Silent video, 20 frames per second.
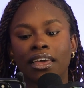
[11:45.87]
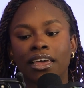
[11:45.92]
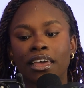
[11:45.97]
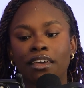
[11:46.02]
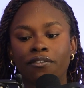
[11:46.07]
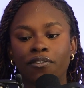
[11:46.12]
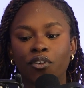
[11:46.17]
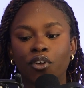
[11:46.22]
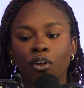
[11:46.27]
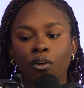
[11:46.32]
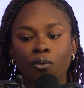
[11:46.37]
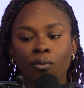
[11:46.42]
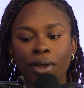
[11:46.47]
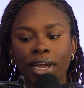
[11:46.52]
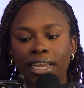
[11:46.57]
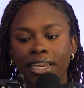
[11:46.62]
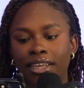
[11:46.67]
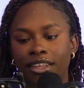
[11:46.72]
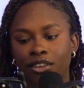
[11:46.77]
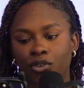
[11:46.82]
If you're
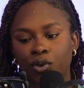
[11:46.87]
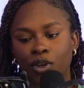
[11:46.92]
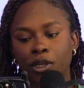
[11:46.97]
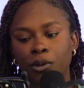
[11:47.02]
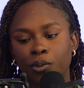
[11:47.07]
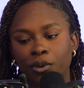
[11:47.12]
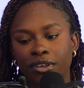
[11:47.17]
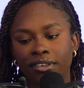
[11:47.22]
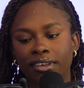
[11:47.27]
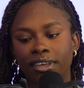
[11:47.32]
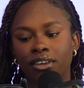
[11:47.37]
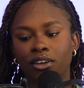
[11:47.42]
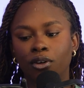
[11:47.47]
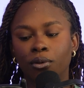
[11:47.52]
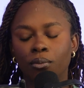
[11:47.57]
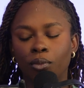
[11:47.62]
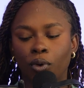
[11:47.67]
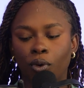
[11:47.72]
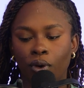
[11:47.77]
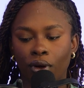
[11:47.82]
rated 20%
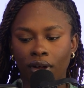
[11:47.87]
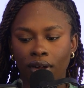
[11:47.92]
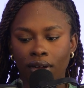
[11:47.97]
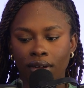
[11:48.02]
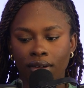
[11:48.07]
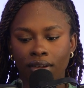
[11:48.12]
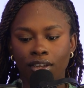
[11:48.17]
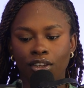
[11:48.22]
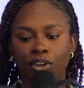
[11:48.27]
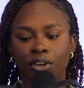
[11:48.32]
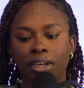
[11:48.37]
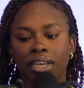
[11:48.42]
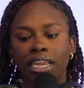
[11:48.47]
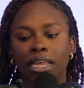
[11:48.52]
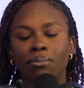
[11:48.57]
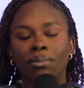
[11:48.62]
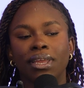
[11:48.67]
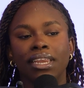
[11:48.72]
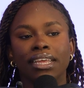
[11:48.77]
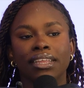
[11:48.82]
or more, you're
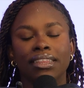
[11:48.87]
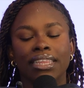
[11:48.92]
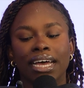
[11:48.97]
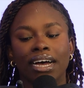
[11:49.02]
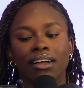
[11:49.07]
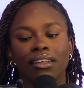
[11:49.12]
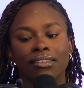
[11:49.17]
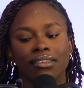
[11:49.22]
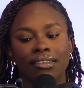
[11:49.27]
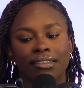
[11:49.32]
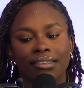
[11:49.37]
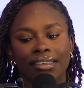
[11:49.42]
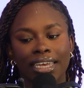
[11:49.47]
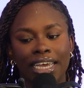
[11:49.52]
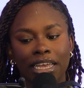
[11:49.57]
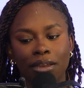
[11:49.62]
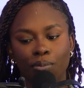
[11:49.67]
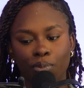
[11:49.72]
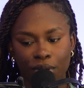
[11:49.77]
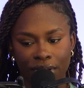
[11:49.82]
limited down to
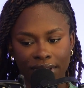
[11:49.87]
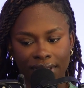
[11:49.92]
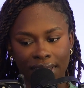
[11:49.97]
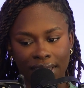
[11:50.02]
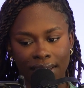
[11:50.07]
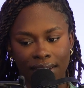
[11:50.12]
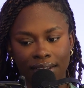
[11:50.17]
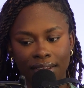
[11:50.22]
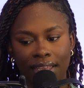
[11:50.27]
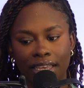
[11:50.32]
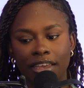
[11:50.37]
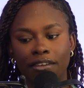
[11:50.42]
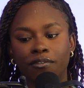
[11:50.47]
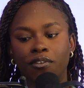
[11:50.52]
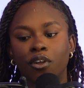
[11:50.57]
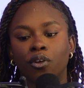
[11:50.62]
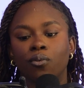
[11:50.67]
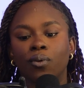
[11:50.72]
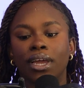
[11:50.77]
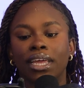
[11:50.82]
10%. If
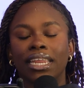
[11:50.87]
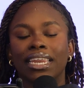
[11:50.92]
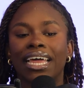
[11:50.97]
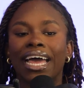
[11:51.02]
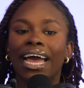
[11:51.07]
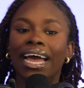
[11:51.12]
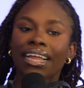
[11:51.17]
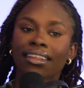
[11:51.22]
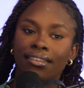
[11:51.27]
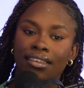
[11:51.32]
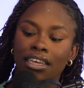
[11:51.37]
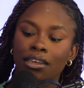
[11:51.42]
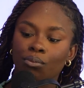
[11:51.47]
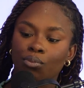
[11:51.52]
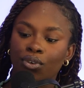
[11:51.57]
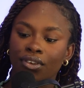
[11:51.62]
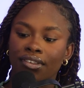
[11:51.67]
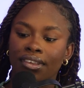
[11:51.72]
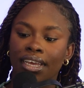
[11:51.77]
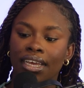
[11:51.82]
you're rated at
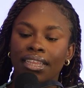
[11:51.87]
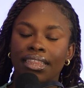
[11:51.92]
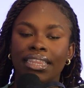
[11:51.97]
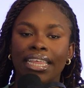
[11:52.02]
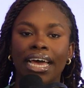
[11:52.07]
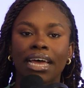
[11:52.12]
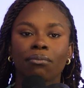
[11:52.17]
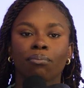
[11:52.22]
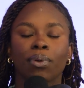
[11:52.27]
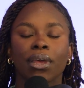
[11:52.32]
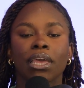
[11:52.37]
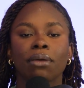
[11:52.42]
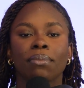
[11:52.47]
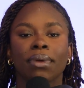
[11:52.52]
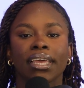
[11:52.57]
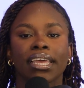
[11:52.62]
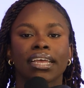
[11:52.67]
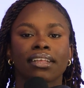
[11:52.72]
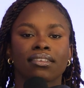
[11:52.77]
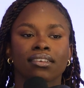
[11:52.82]
10%, that
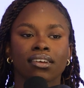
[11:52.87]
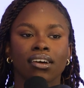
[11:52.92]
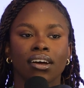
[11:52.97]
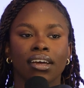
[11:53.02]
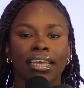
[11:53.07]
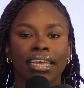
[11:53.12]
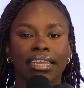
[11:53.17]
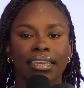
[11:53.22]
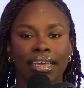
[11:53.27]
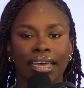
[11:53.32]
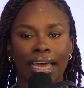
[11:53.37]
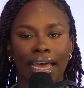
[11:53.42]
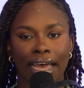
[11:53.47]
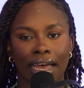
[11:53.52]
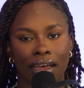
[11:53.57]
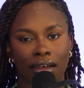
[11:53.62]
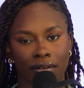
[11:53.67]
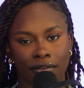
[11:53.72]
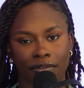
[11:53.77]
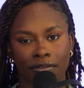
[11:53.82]
payment gets cut in
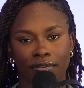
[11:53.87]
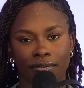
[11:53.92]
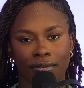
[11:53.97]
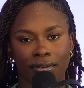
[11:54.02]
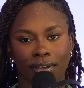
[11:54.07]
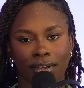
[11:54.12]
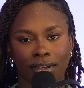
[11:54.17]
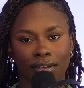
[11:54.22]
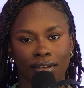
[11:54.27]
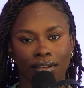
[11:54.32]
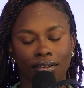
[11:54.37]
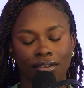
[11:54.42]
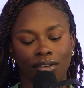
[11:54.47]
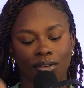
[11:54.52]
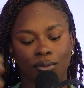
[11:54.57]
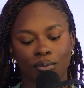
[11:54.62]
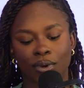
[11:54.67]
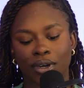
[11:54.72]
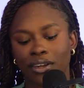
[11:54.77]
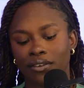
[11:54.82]
half.
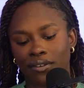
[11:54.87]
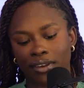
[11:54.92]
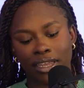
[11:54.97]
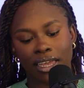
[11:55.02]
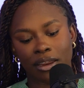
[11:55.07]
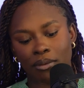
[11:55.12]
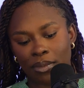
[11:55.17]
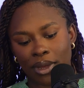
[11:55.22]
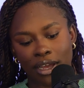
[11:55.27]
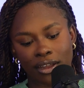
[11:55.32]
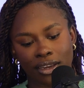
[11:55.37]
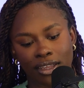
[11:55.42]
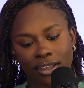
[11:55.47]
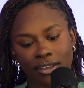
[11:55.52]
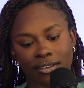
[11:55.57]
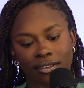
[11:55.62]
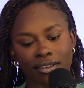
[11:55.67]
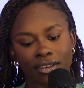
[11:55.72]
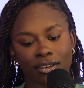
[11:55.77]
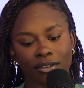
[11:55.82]
So whatever that amount
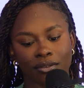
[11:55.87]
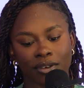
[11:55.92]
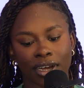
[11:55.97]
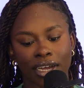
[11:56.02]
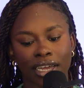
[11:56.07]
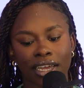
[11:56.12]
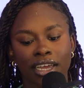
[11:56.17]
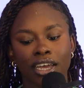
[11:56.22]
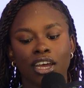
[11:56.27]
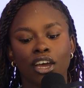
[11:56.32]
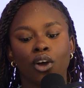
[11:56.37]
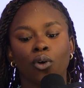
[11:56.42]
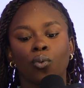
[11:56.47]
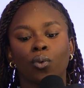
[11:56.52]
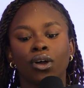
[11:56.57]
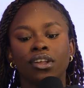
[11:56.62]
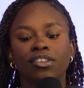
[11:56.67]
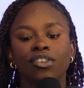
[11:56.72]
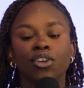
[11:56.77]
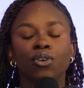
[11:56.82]
is, right?
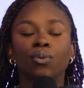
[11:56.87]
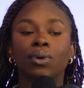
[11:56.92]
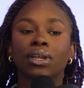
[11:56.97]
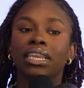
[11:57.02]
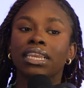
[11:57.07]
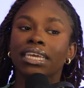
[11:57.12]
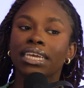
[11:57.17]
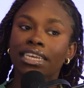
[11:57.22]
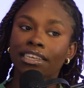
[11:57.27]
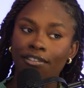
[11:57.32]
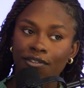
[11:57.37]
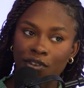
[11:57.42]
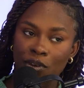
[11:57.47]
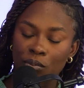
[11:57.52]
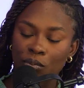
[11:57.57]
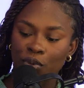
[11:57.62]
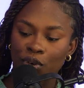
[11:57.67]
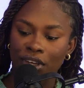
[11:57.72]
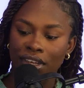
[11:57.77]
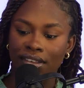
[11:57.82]
Once you're released
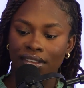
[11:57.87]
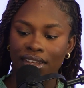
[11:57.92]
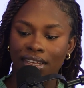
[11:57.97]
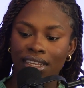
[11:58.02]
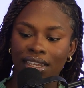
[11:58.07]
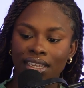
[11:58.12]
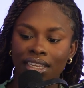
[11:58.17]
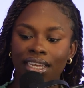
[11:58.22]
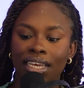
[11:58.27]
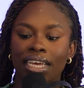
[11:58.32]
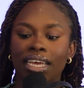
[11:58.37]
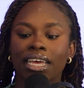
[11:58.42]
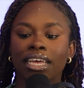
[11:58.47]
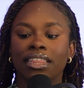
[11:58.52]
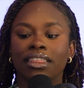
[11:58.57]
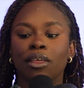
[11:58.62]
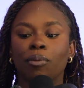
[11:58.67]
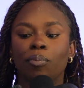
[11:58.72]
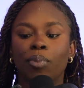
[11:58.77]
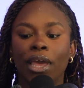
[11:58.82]
from prison,
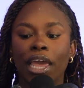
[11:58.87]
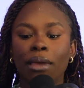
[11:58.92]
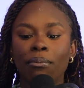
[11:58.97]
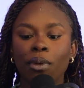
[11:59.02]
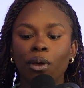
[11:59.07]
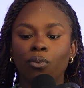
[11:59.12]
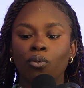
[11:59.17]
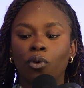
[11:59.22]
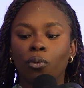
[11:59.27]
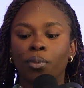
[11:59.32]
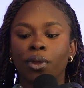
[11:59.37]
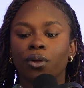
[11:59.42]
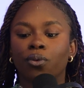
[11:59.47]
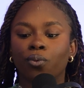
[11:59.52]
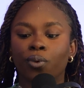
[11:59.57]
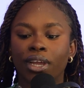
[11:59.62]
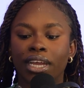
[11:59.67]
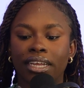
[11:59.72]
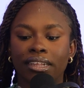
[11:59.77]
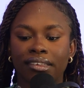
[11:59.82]
the payment will be
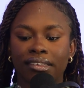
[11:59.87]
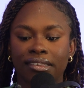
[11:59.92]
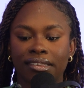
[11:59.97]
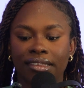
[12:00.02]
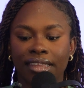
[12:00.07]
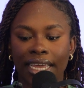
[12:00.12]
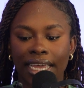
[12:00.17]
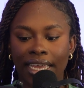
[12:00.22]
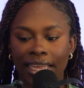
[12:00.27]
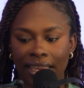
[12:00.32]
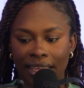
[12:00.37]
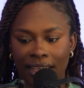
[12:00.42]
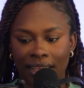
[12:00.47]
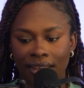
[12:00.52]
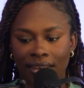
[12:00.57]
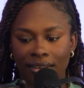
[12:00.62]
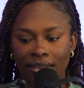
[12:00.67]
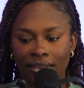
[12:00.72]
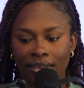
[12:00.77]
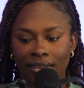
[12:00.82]

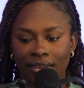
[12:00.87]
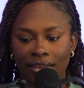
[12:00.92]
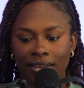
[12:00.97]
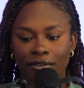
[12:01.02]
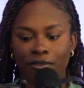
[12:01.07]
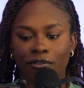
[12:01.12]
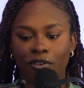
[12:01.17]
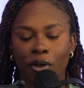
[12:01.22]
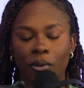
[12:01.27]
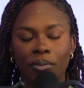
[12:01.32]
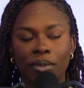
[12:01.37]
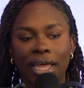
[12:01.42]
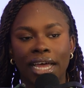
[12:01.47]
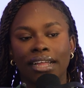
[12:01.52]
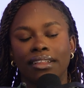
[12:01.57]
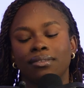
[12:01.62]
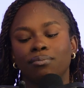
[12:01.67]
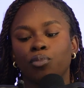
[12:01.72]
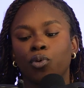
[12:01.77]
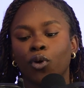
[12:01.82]
reinstated from
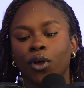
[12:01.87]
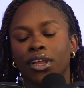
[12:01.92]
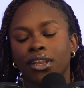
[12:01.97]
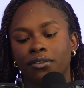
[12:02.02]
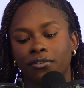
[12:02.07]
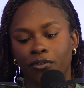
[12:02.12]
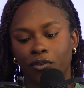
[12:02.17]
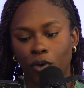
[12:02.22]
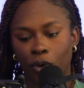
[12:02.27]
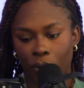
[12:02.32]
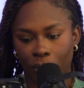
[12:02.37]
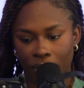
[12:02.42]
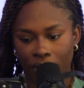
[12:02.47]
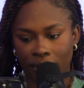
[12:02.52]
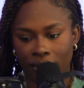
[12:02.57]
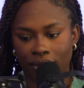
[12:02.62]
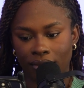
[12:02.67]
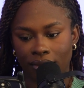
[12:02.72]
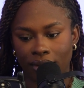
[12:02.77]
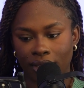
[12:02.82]
that point
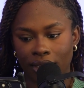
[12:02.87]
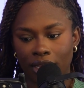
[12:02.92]
forward.